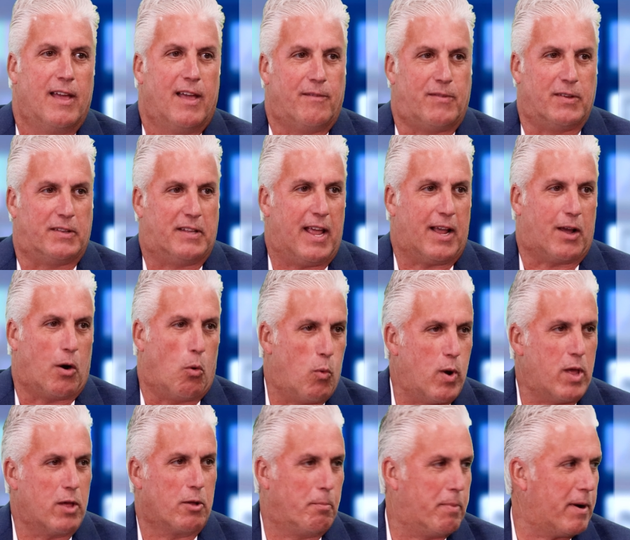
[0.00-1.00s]
if you take a
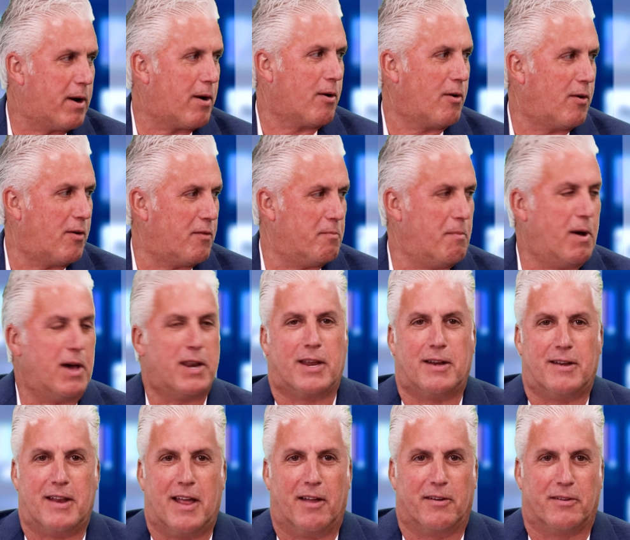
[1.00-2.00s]
wheelbarrow of
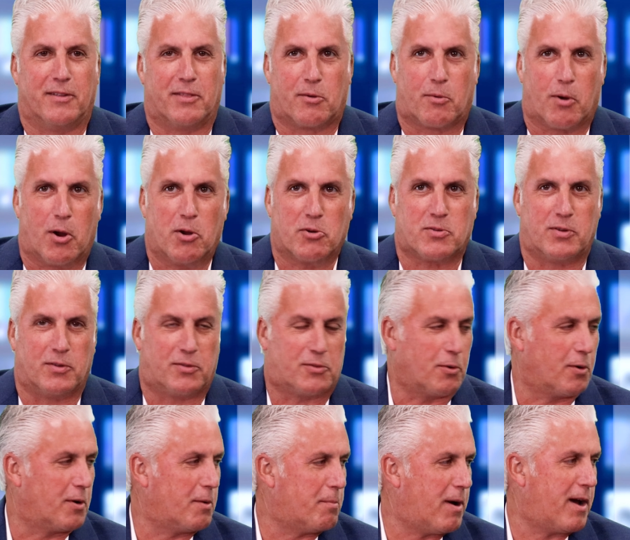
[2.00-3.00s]
money down to the grocery
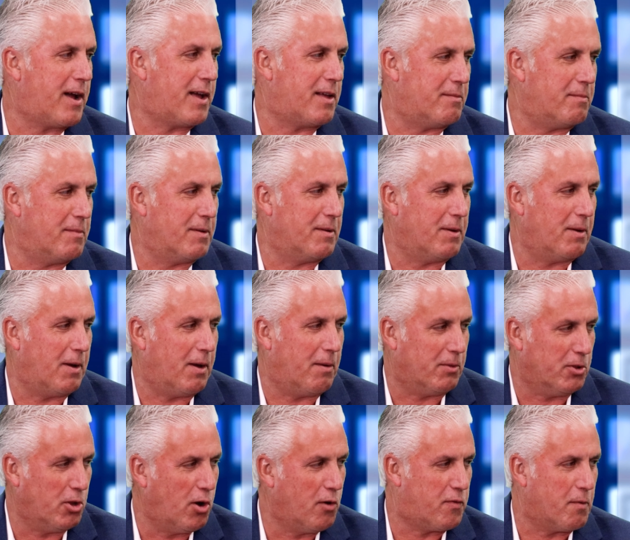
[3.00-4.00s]
store to buy a
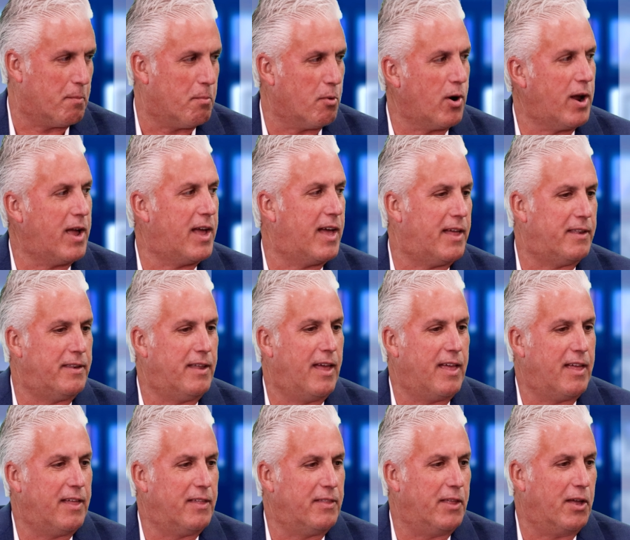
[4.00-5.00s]
loaf of bread,
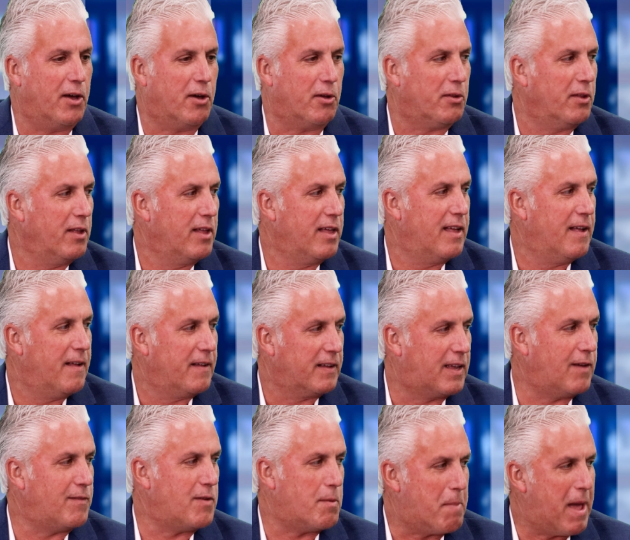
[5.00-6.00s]
they'll
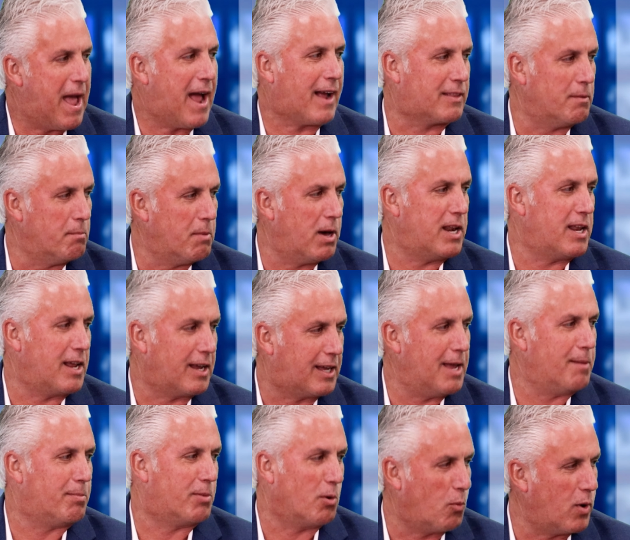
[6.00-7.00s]
give you back the money and
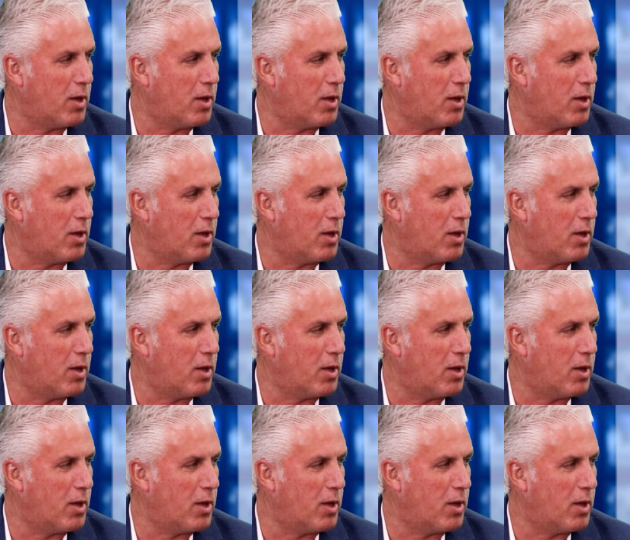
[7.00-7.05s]
keep the